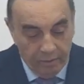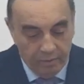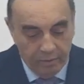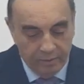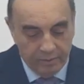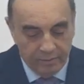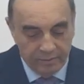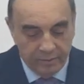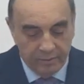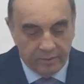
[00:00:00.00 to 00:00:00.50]
And
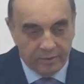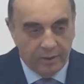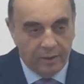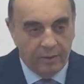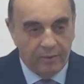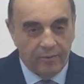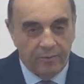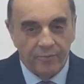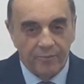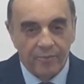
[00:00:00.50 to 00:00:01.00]
I closed my
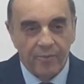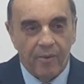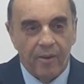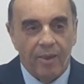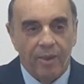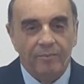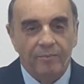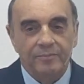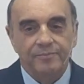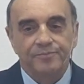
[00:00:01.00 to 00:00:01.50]
Bible,
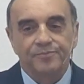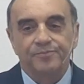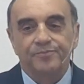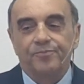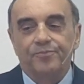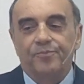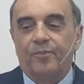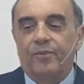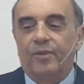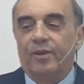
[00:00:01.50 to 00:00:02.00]
and I
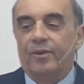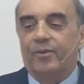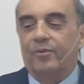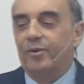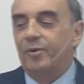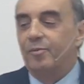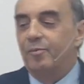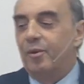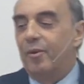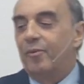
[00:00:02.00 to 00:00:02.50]

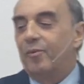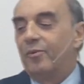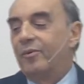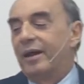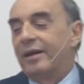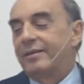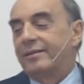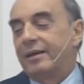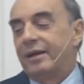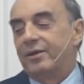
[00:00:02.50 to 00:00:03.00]

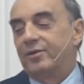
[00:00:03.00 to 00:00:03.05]
thought.